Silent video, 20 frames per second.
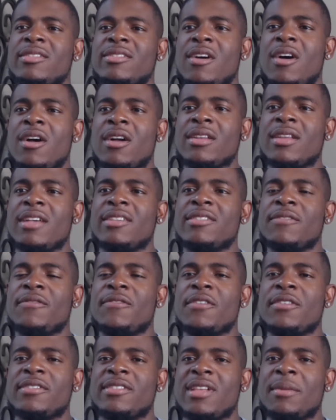song. That's the
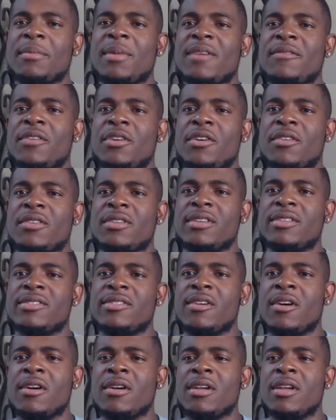first time I ever heard this
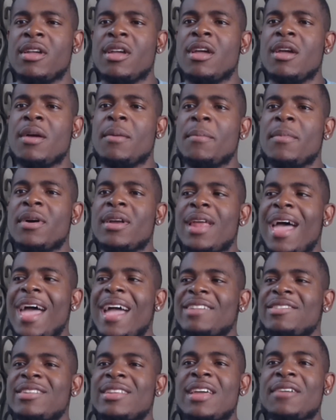song. But I
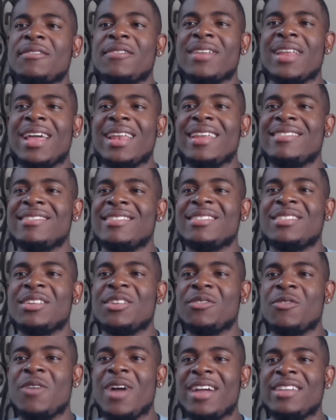actually never, like, listened to
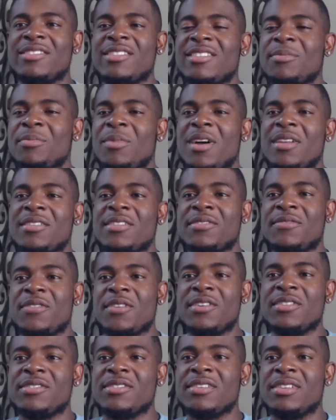the Righteous Brothers
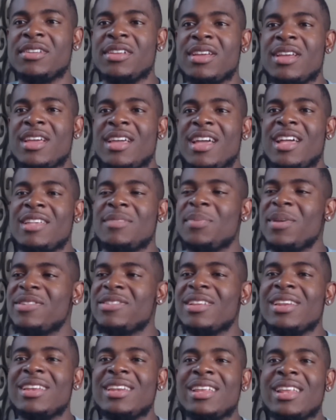version,
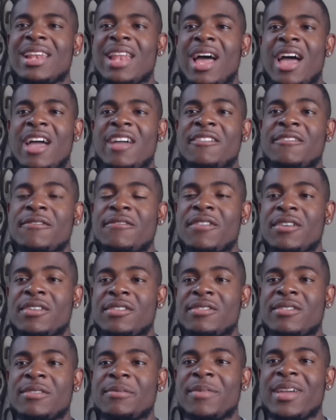especially the live
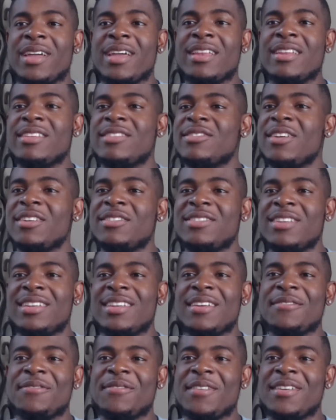version, man. It's such a
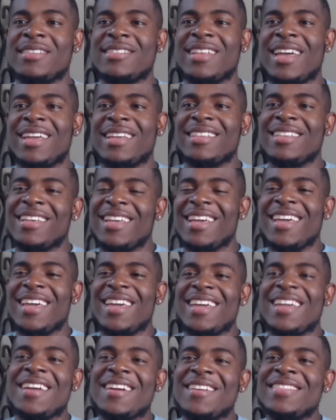difference. Like,
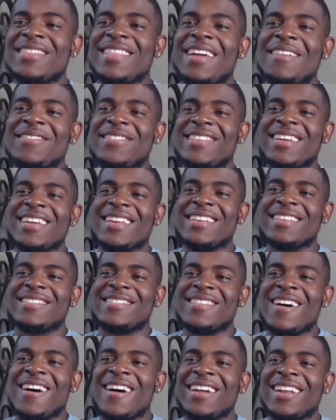hearing them singing the
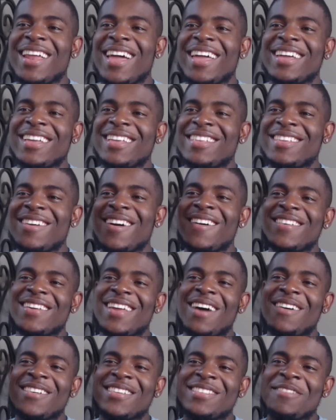song, like, yo,
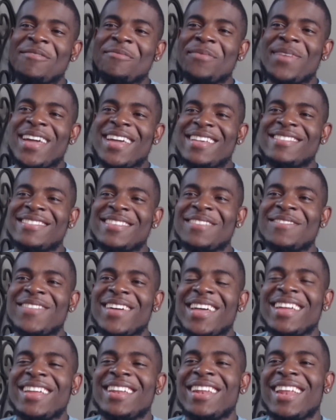that was amazing,
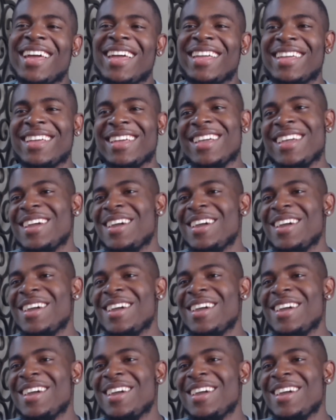man. Like,